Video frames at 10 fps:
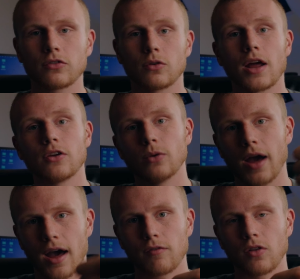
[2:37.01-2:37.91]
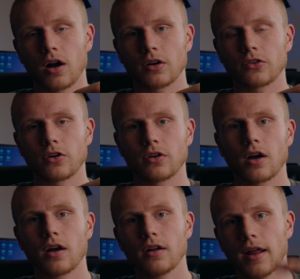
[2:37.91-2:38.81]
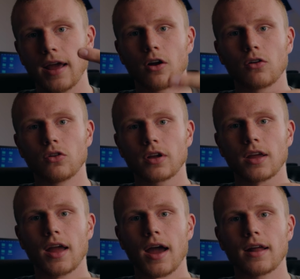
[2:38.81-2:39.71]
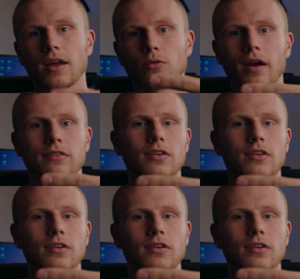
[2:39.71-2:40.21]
So now you have log turned on and are looking at a Rec.